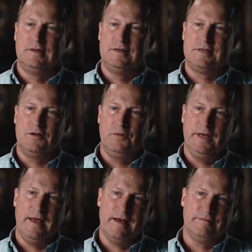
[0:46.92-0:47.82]
is that
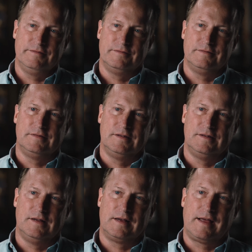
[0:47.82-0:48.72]
we have
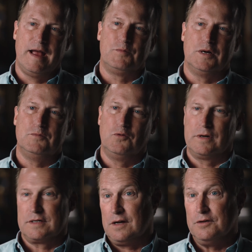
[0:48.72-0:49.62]
a camera on
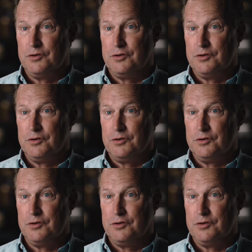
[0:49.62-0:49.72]
board. It's called